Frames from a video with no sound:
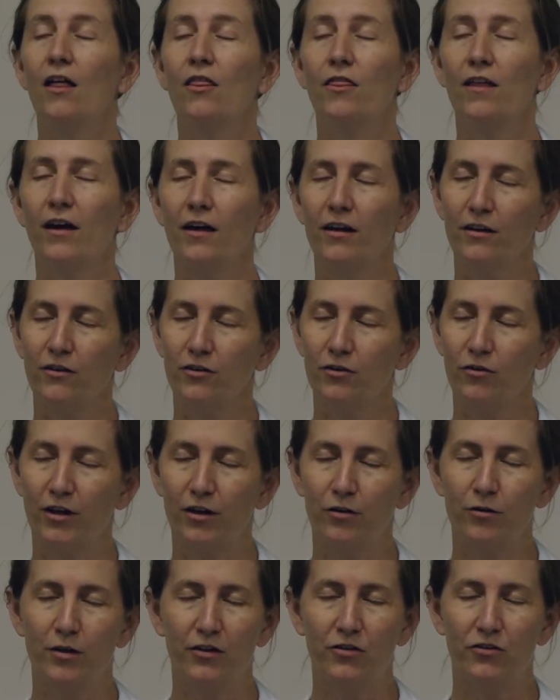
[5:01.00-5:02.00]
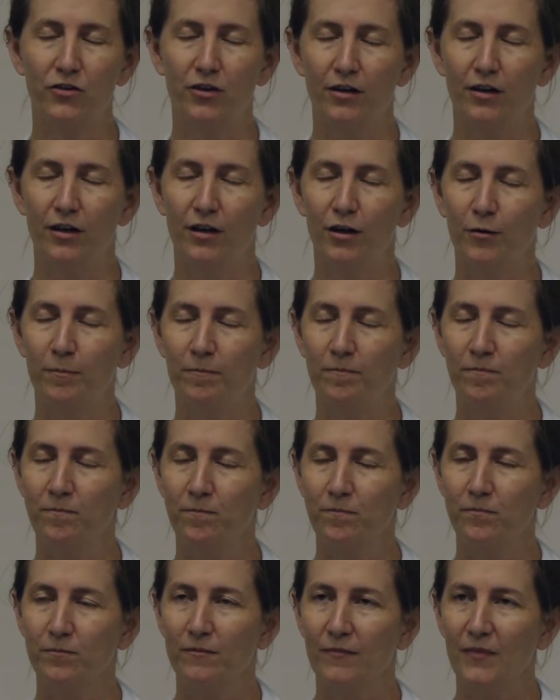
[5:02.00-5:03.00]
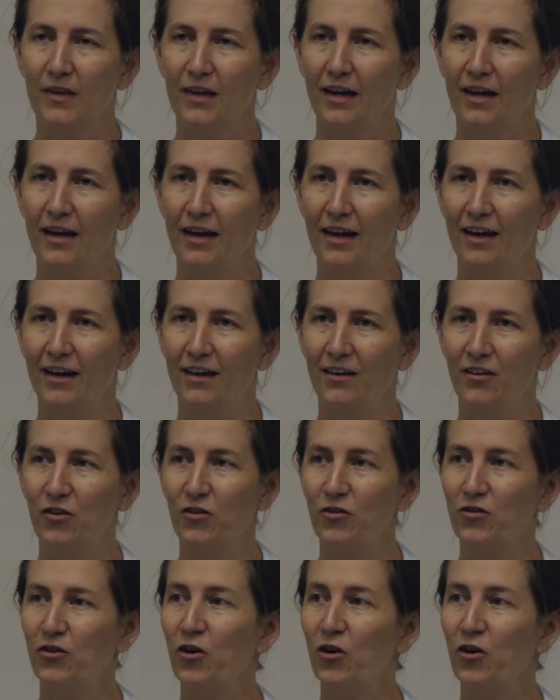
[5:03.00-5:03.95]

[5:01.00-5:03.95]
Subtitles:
That is a great question. And there's